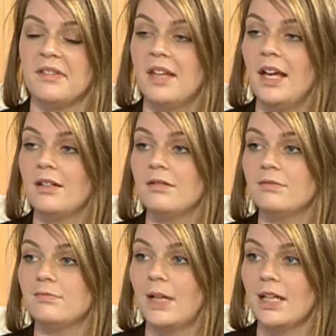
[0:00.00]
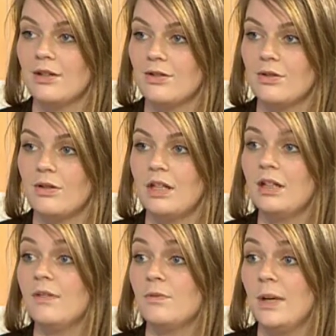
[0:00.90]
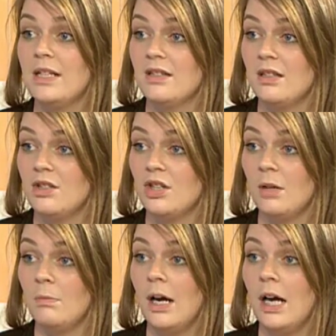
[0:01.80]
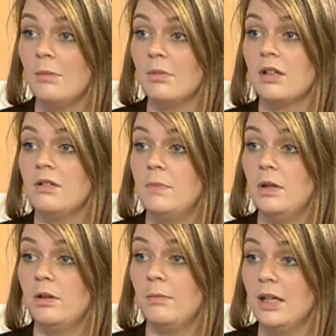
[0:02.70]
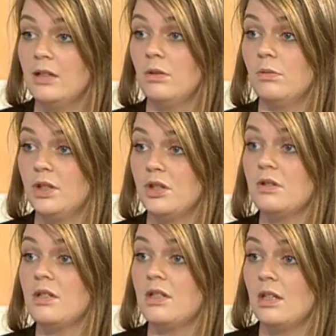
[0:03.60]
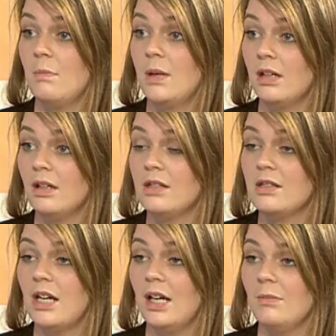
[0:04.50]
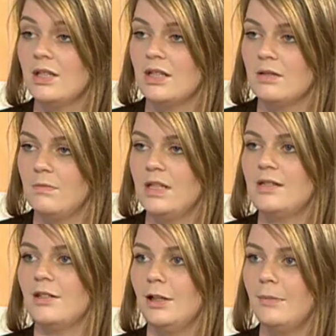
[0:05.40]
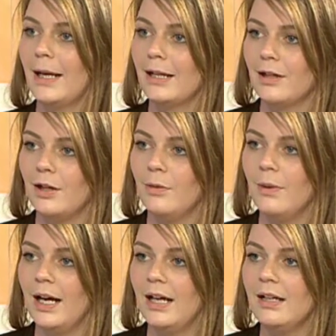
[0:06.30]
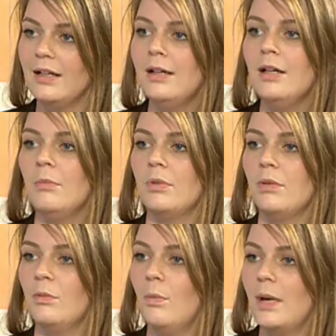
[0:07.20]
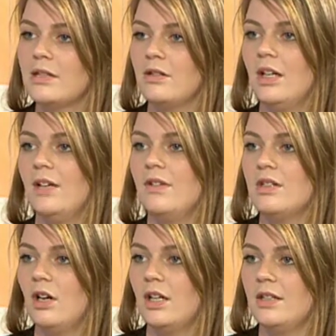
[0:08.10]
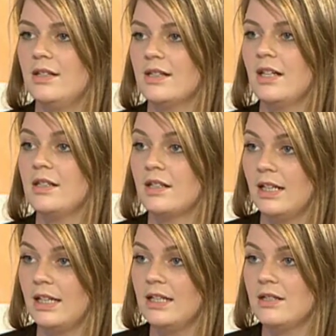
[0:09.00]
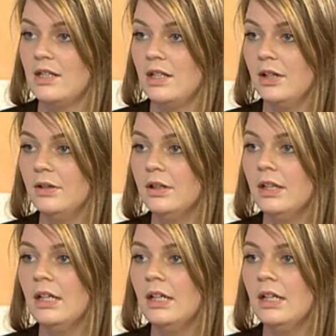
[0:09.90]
than that, making sure that you lift weights at the gym, because building muscle reduces the appearance. It doesn't necessarily make it go away, but the more muscle you have, the tighter your skin is going to get to you,